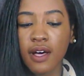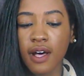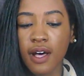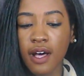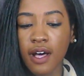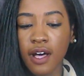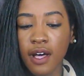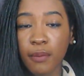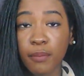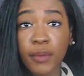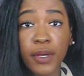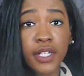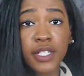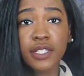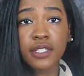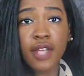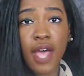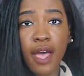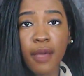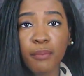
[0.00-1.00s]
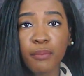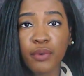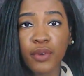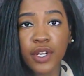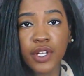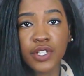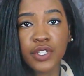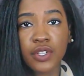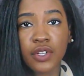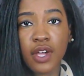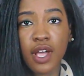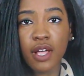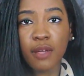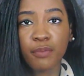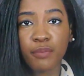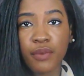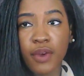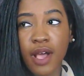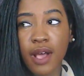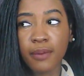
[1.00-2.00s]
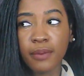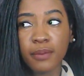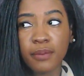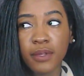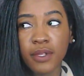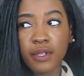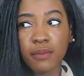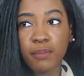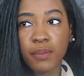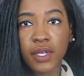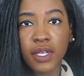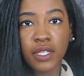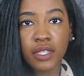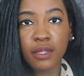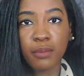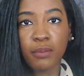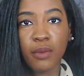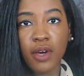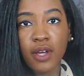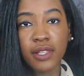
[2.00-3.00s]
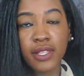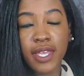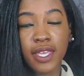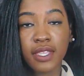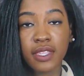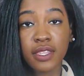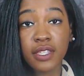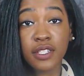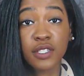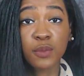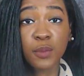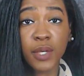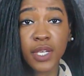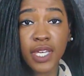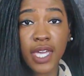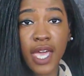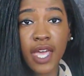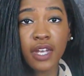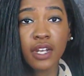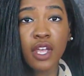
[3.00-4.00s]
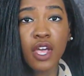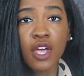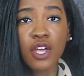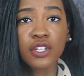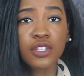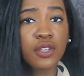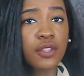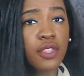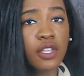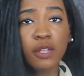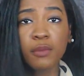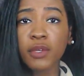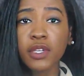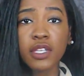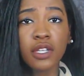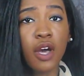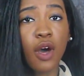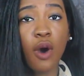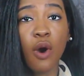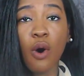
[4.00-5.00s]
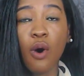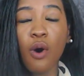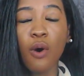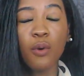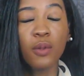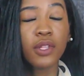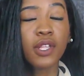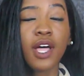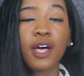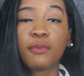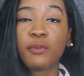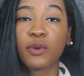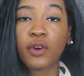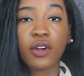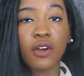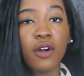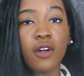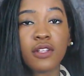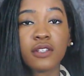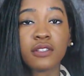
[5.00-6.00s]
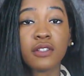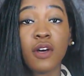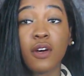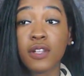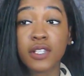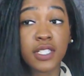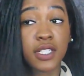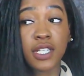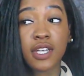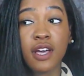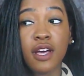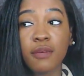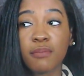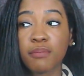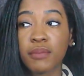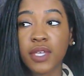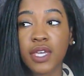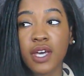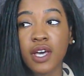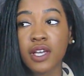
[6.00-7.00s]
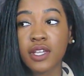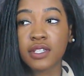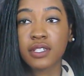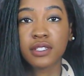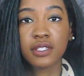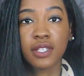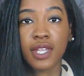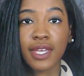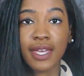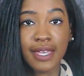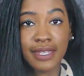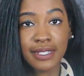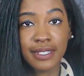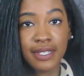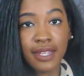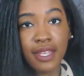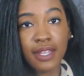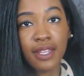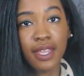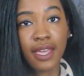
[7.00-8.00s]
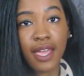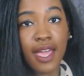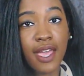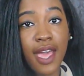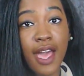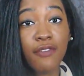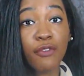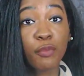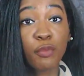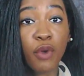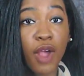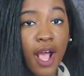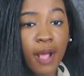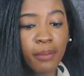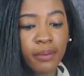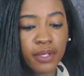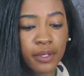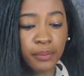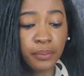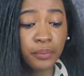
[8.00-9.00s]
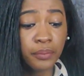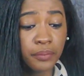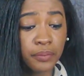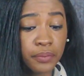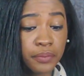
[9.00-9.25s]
But I'm pretty sure I'll probably be at the mall like this weekend. So there'll be a whole lot more hauls to come, because like I said, like I have a problem.